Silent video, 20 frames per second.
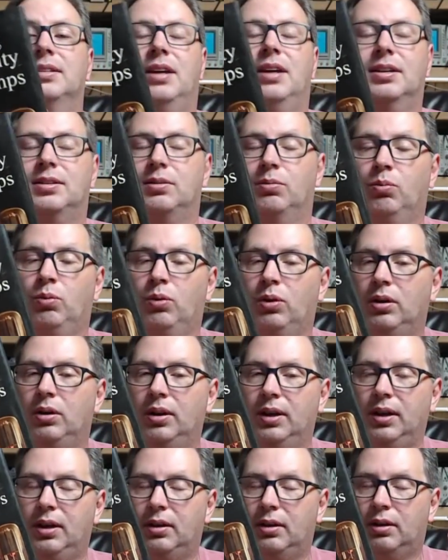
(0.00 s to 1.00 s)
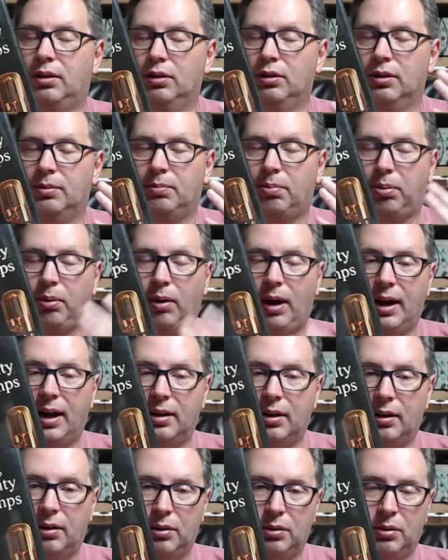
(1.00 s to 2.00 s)
got some really good
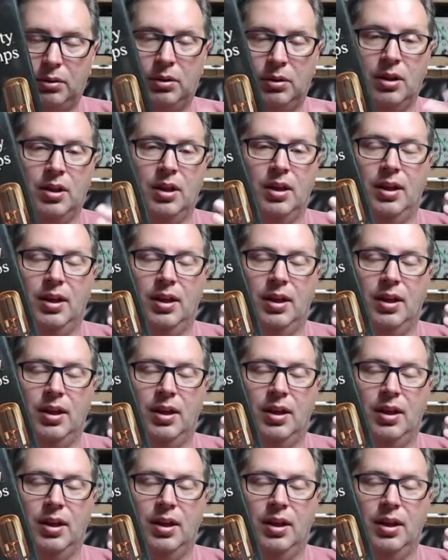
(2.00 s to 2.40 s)
practical.